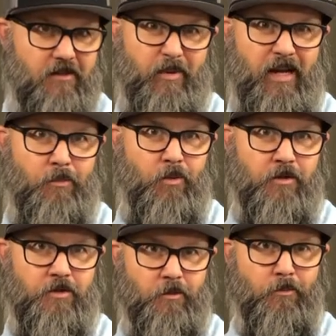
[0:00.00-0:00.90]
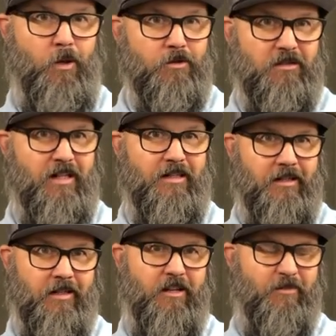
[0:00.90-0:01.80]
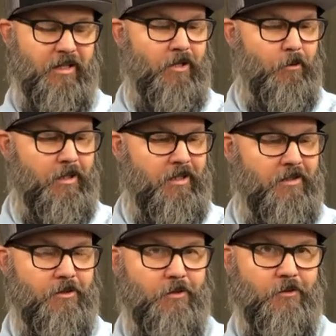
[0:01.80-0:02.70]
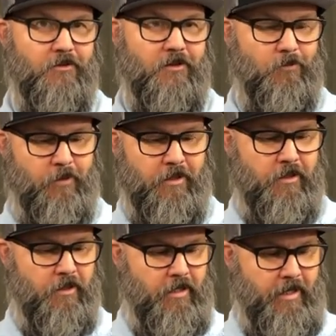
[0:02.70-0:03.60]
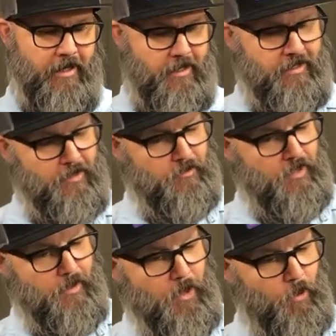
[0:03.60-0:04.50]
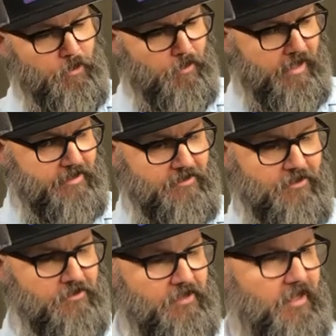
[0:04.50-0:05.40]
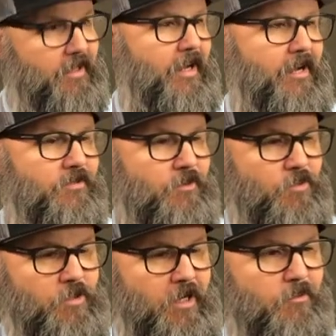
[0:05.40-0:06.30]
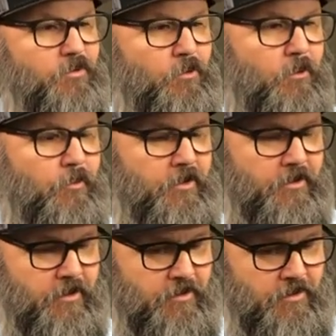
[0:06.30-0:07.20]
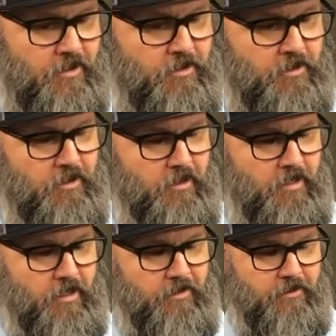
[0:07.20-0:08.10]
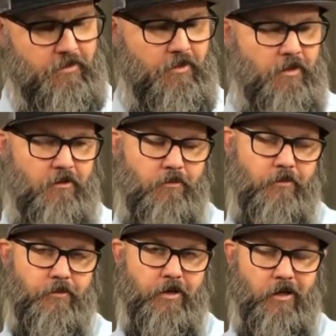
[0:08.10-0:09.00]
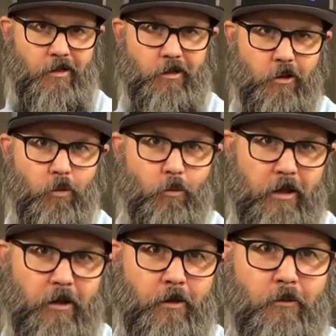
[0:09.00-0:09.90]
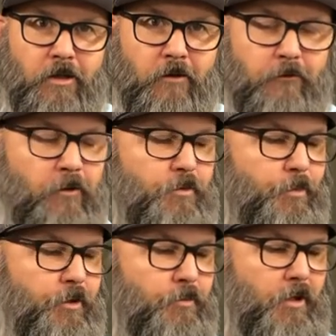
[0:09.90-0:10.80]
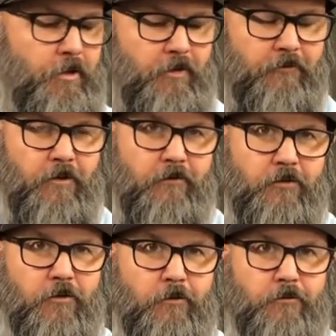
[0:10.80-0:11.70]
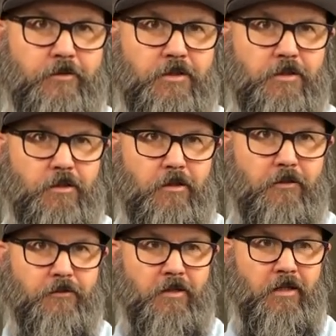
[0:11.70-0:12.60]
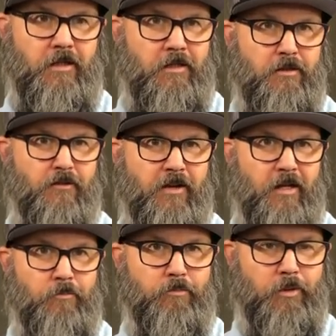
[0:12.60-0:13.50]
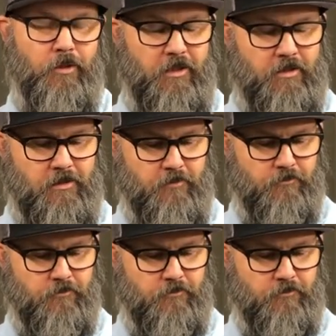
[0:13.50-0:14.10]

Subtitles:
bad boys are most likely going to be going into use this winter. And I'm holding them like this because, yeah, they have some shape to them and such. They're a little weird when you first put them on. If you've surfed and you've had booties,